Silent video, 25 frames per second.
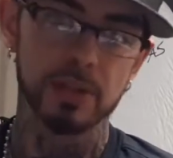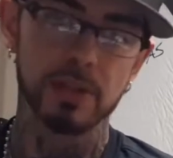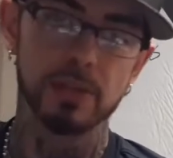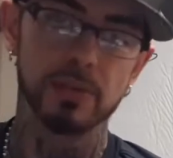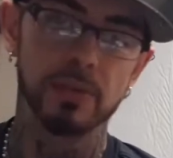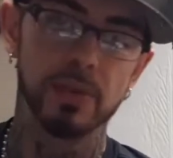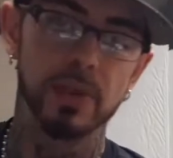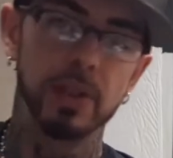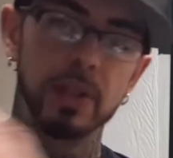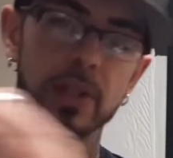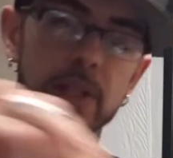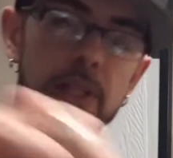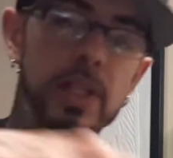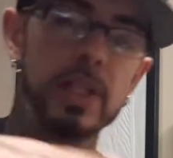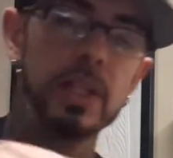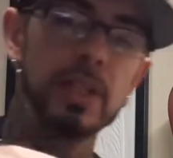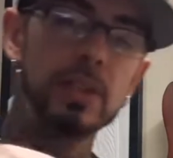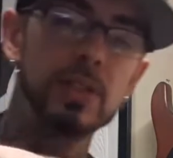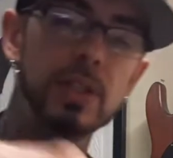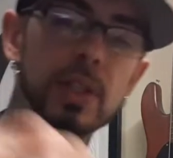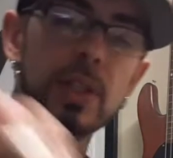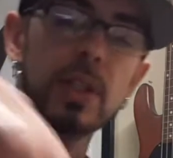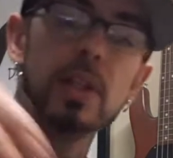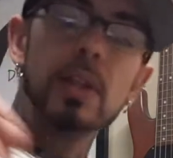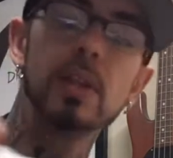very
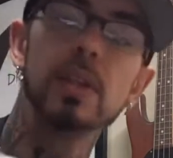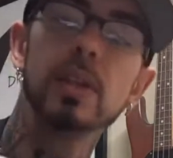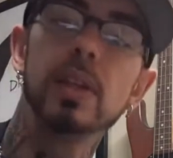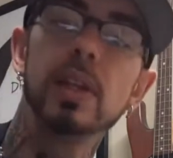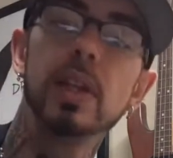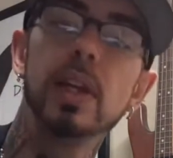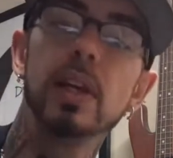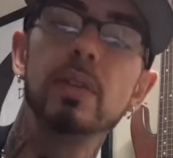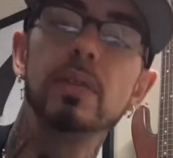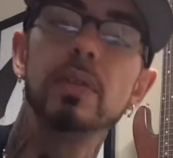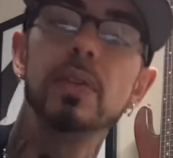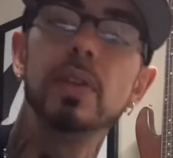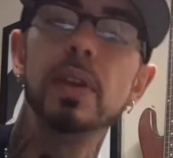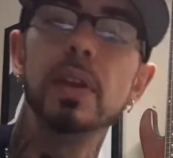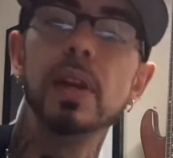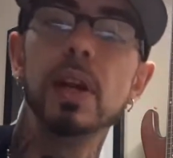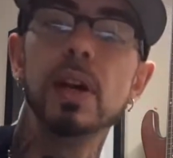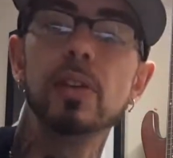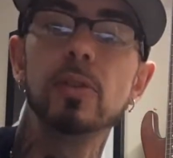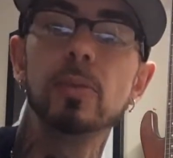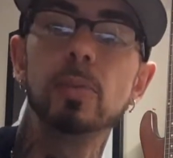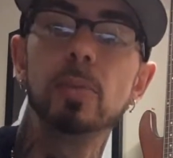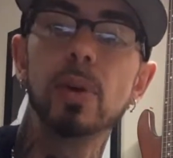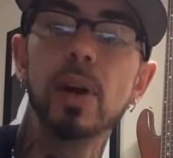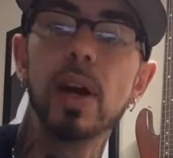easy. They have the
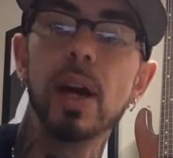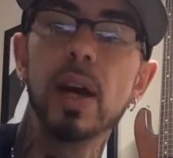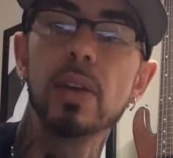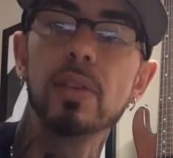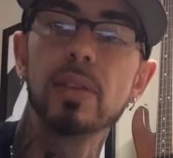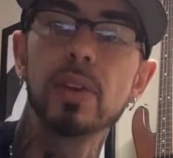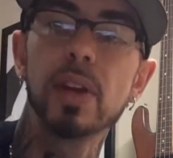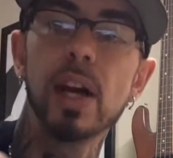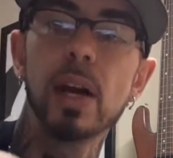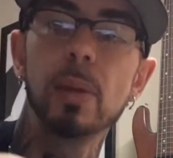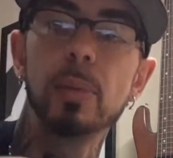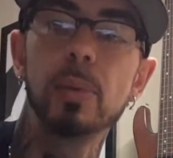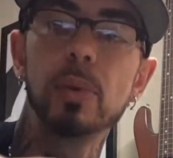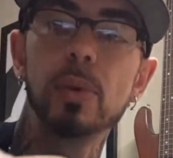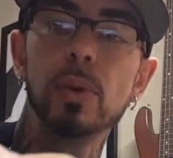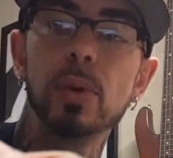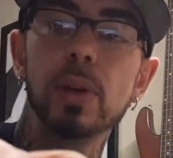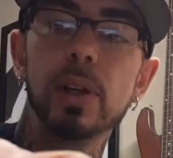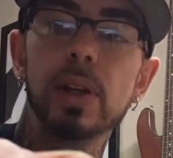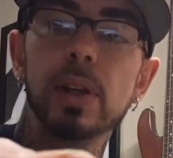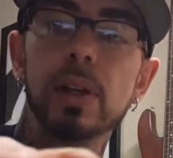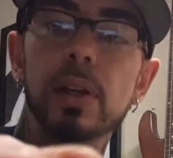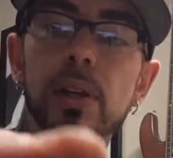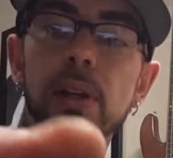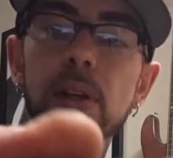nice brass, copper
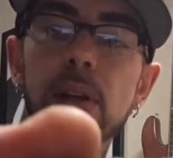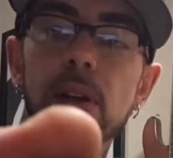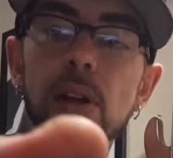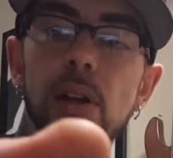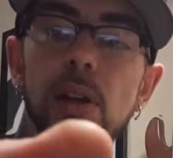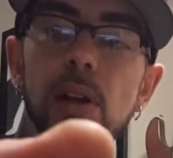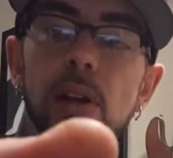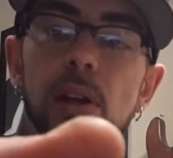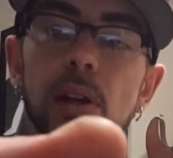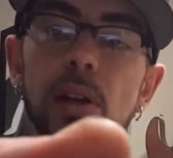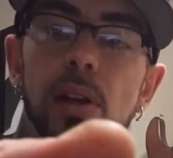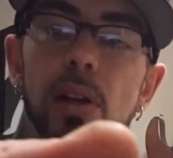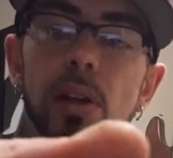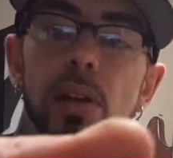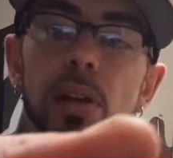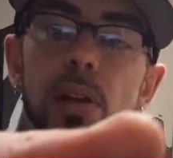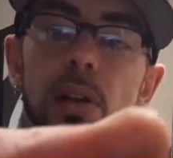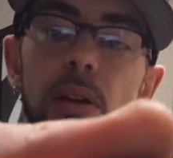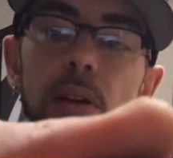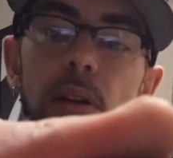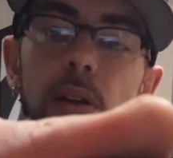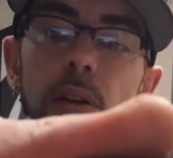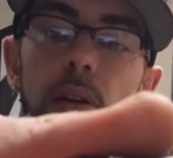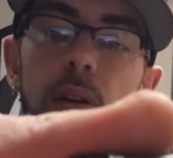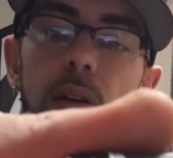looking
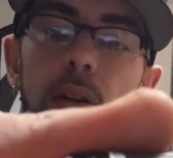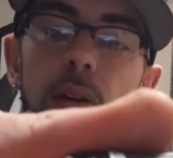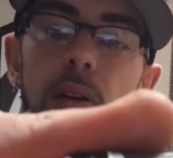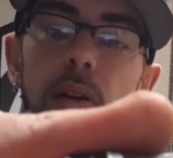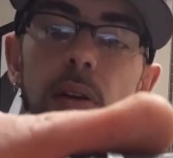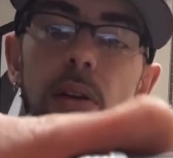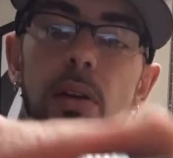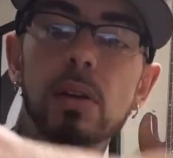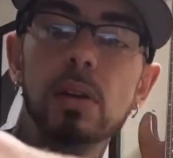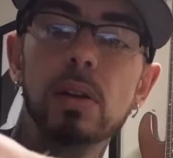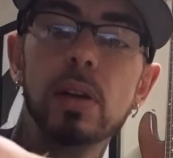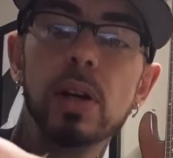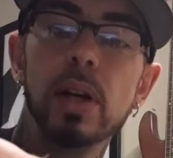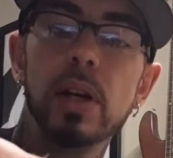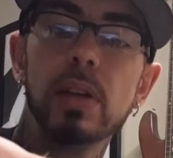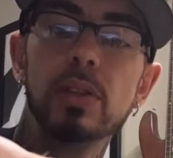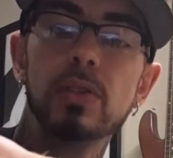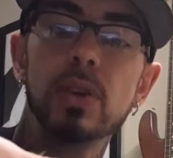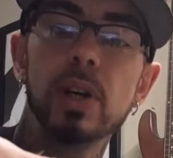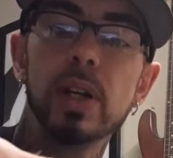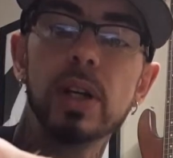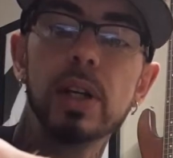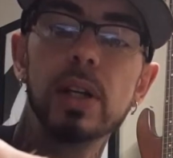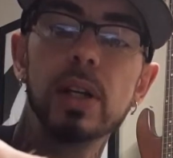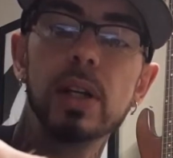heads
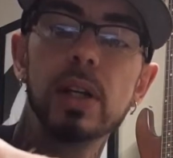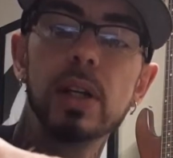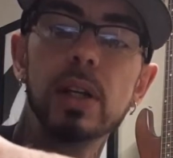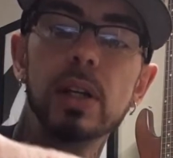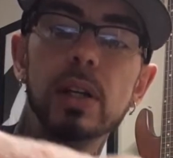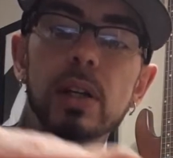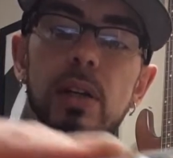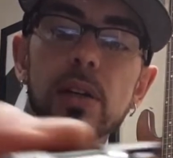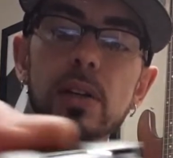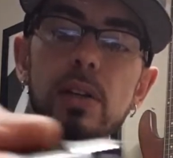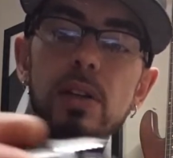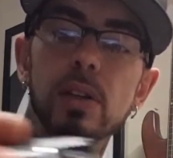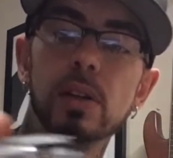right here.